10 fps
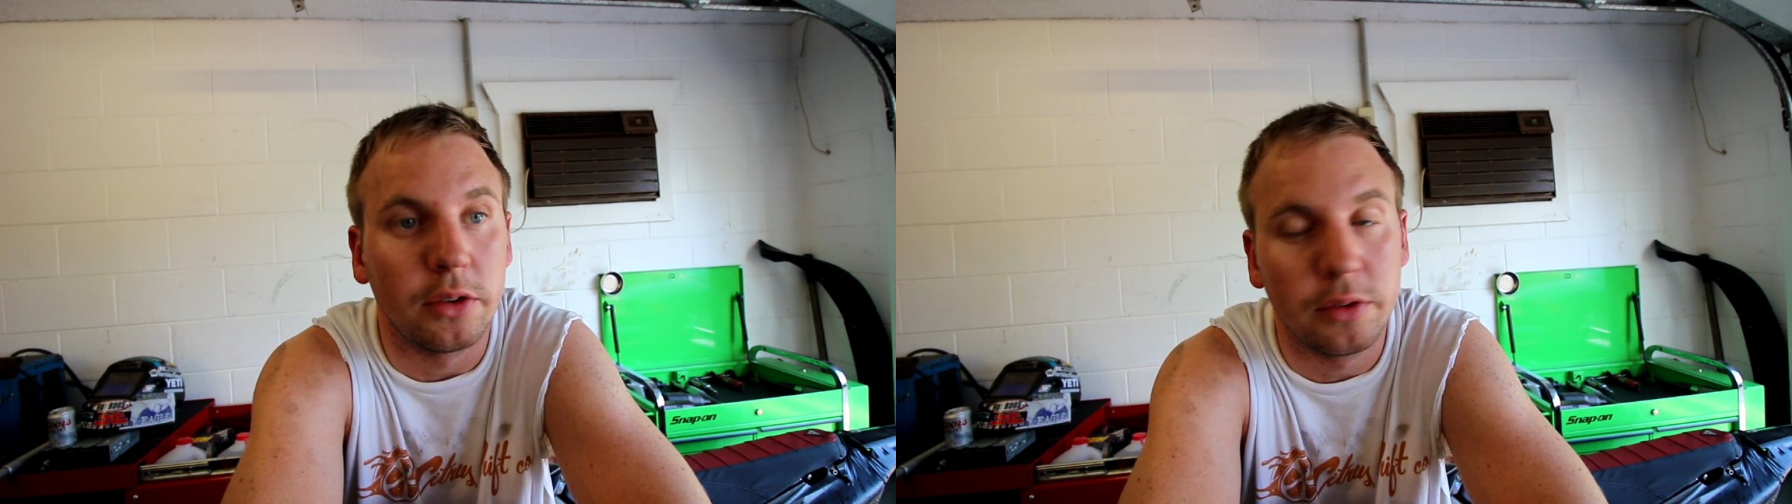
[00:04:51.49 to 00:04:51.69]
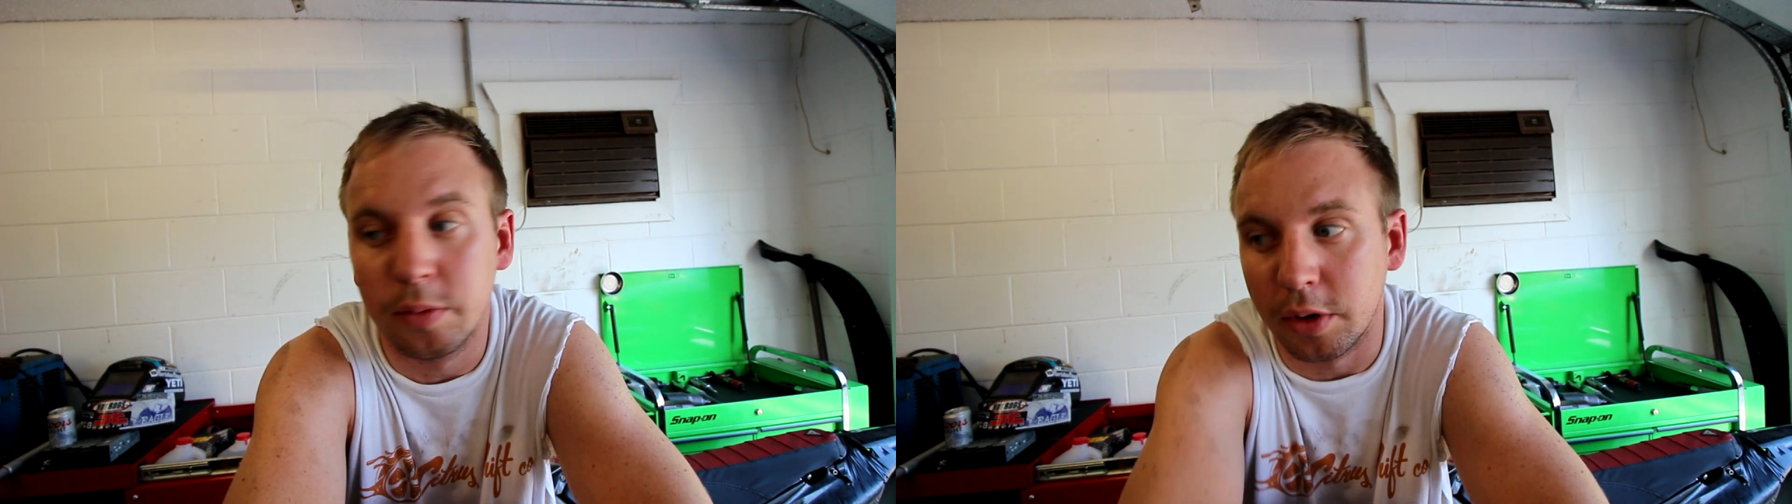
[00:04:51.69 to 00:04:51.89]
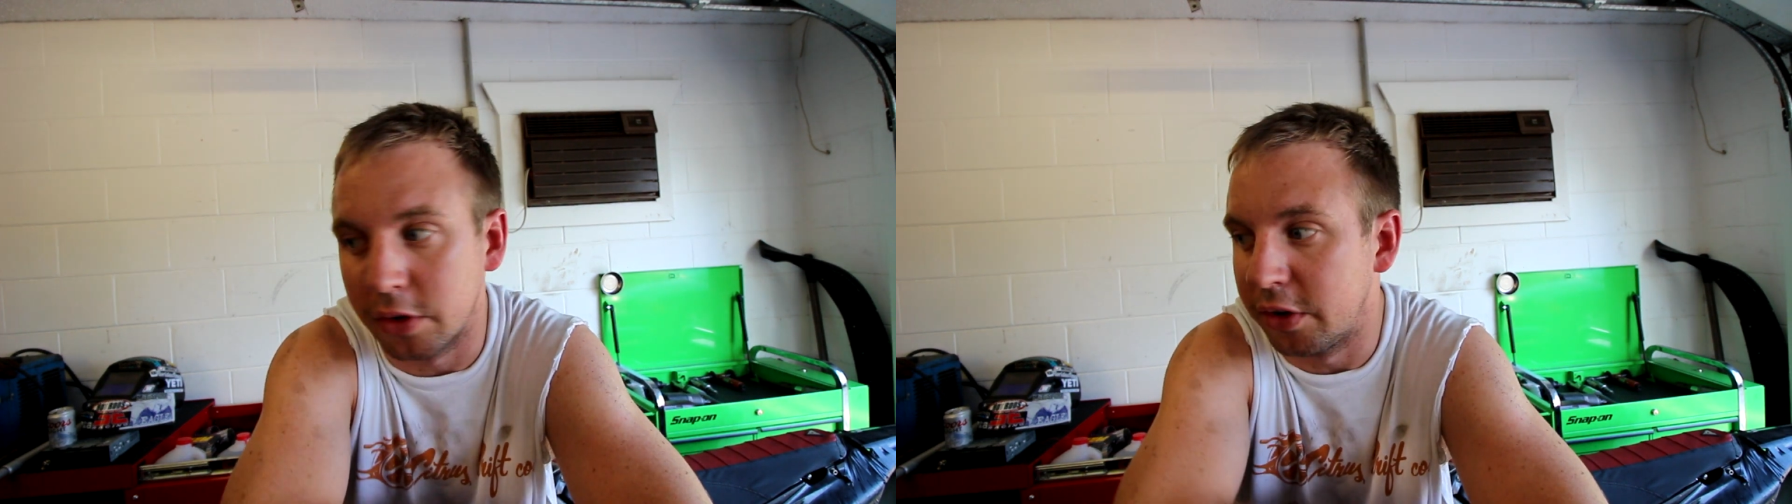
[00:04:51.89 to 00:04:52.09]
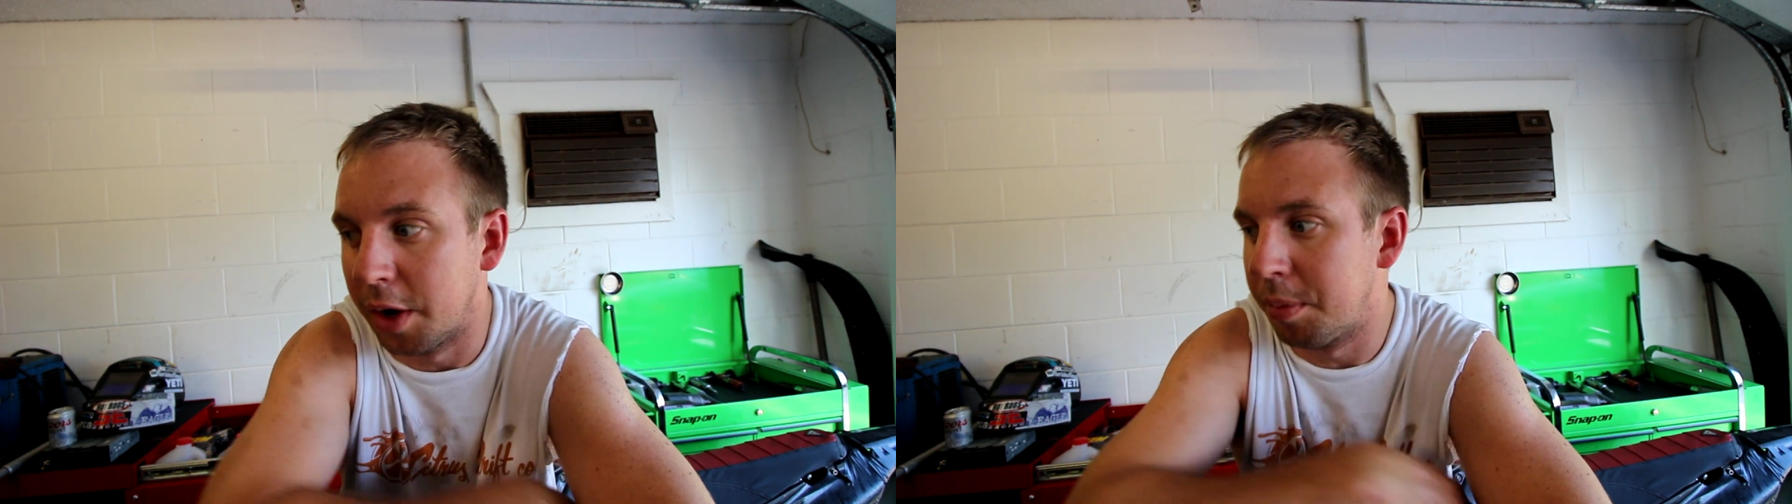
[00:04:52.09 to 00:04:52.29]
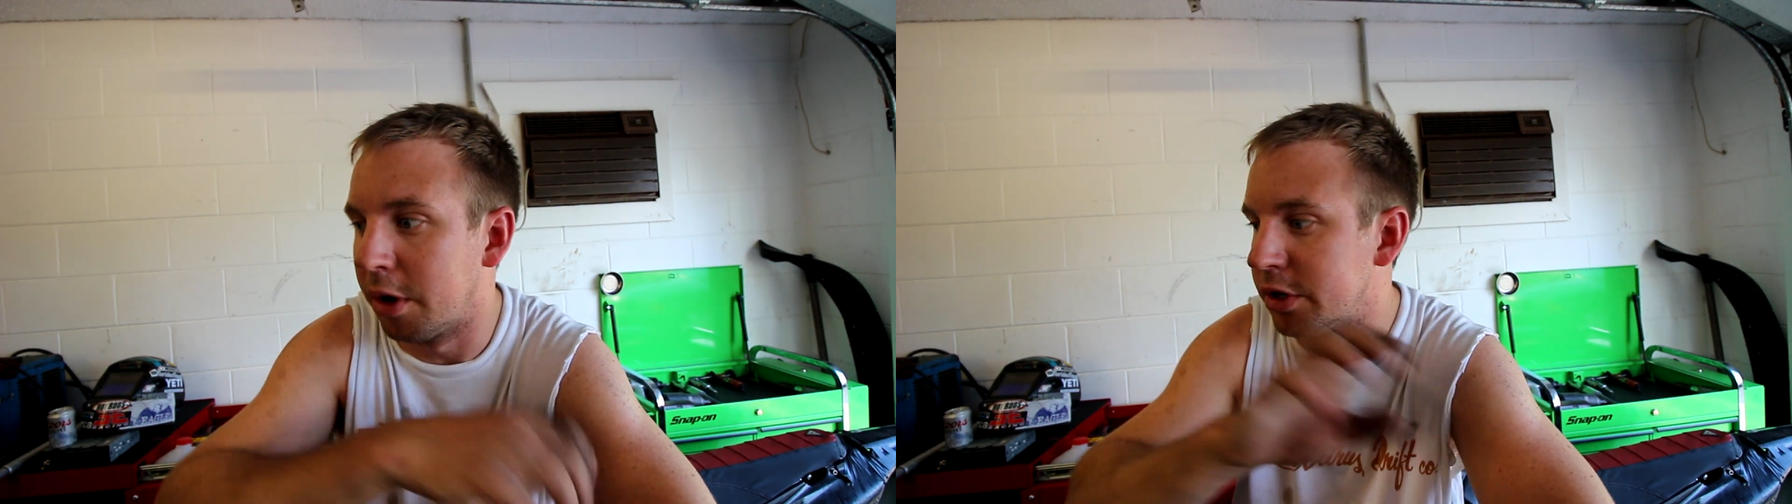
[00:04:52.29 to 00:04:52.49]
It's like a
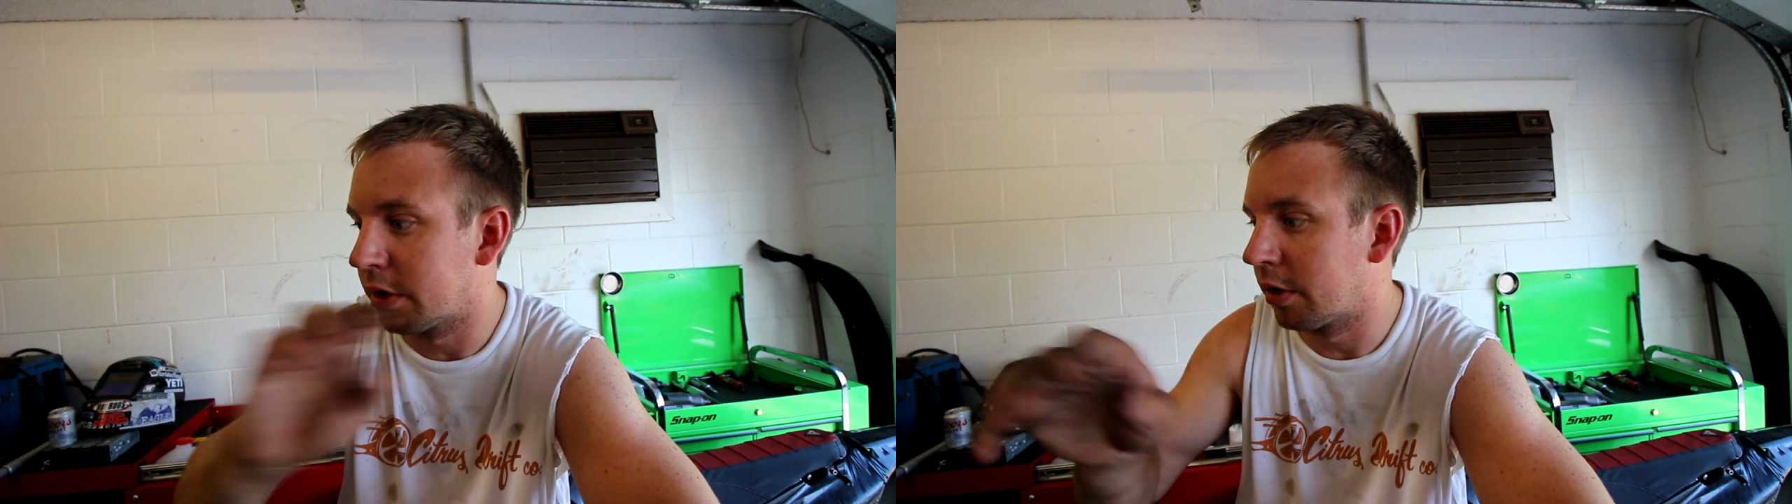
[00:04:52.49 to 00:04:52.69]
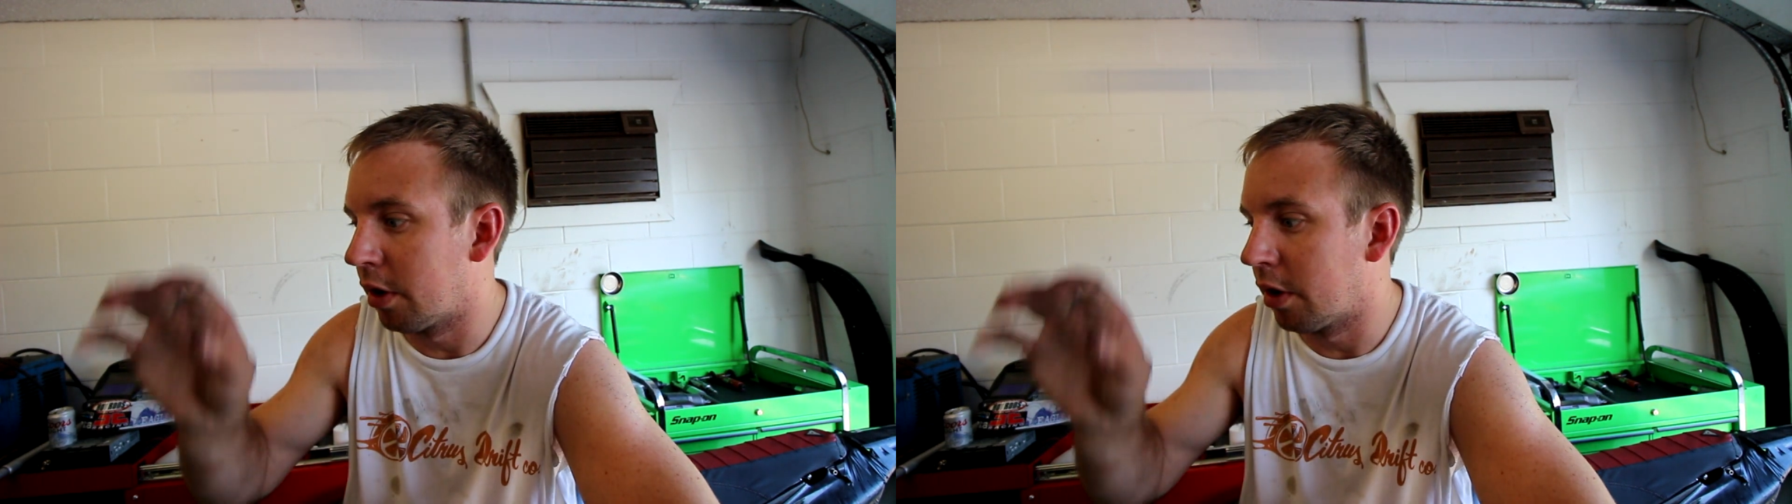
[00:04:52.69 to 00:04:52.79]
side project.